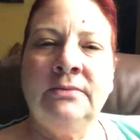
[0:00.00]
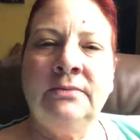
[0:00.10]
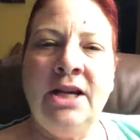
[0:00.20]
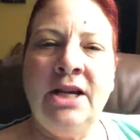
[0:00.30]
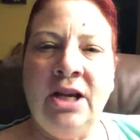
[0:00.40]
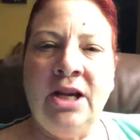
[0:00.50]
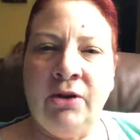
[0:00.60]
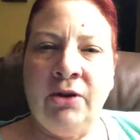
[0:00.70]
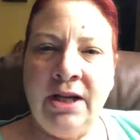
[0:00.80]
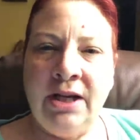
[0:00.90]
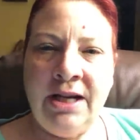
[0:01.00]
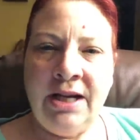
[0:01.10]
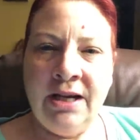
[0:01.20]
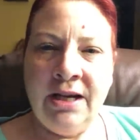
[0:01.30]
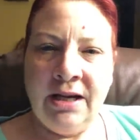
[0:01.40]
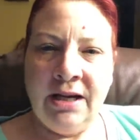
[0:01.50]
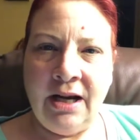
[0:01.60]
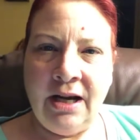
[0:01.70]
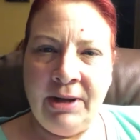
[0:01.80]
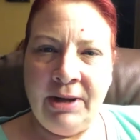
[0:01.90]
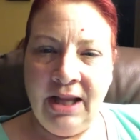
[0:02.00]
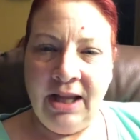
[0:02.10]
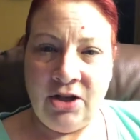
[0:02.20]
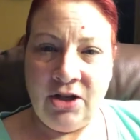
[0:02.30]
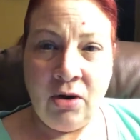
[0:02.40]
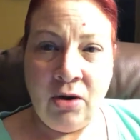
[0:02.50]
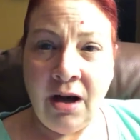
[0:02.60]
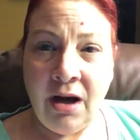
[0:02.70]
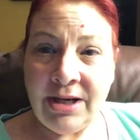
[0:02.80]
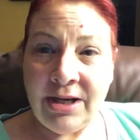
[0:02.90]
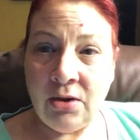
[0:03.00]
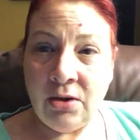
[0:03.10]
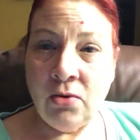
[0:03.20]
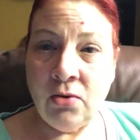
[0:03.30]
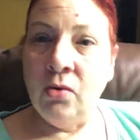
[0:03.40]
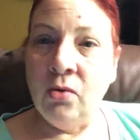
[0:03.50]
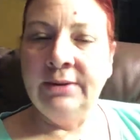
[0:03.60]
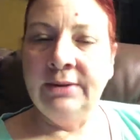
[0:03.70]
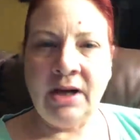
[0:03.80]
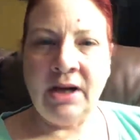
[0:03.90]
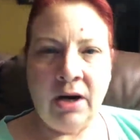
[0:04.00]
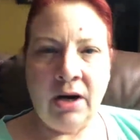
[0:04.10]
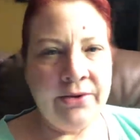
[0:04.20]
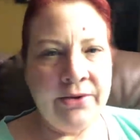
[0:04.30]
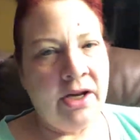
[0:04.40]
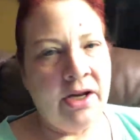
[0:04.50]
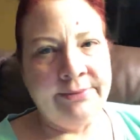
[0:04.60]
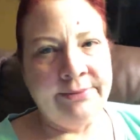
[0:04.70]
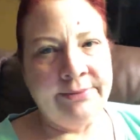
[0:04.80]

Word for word: Hi, J. Marie. I'm glad you caught me too. How are you tonight?